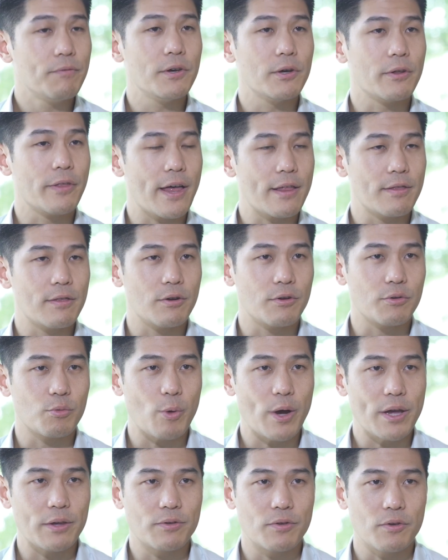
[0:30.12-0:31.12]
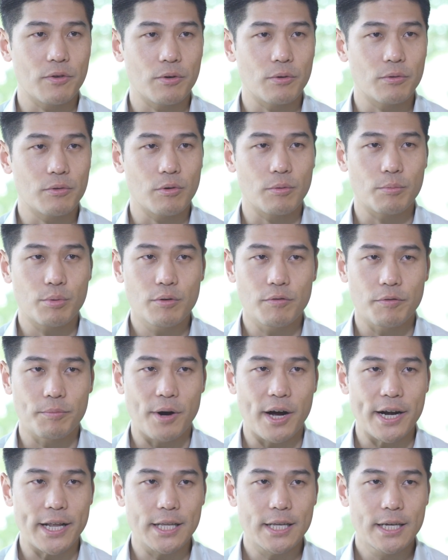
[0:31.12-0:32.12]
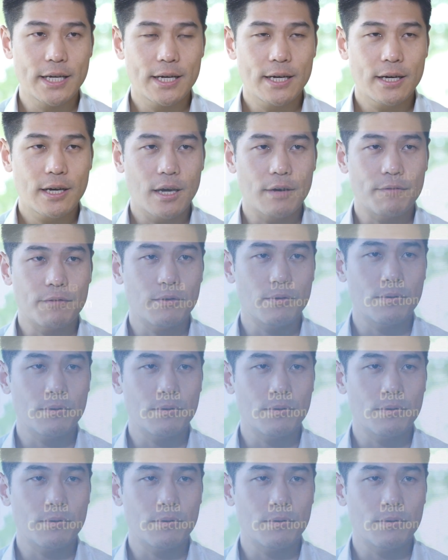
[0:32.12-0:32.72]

feel that there's ways to, to improve upon it. If